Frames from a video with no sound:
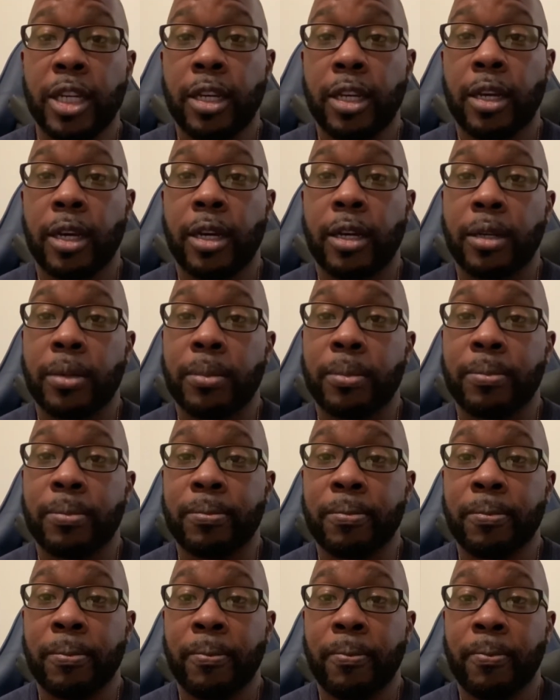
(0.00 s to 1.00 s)

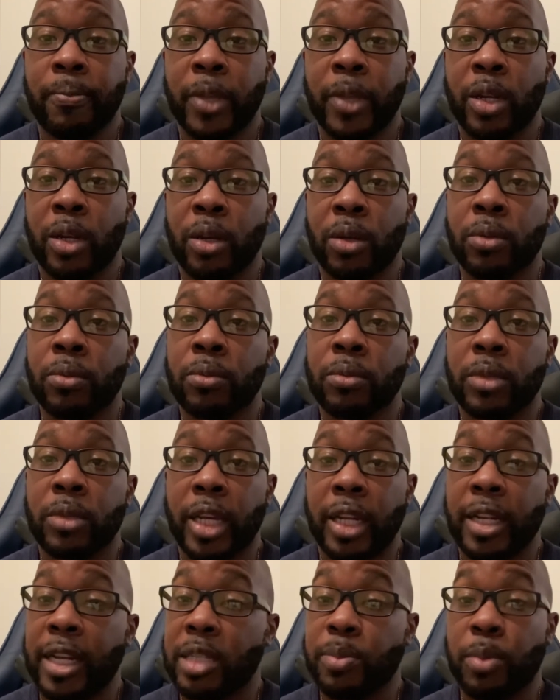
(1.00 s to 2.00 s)
You know, and
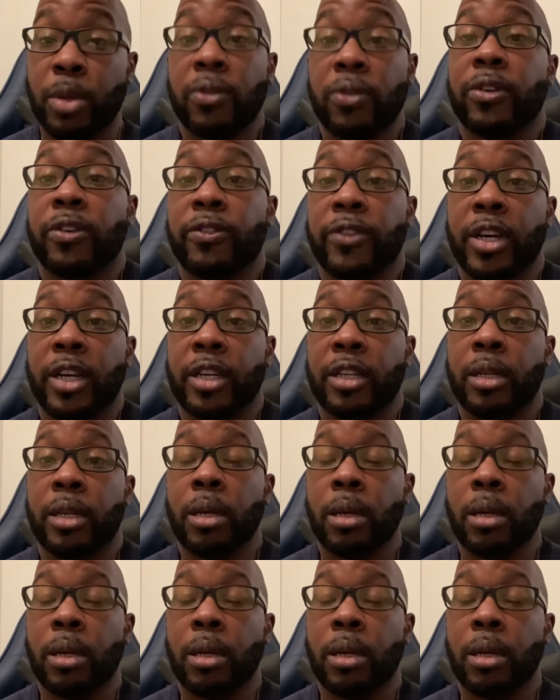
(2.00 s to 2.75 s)
that's perfectly fine.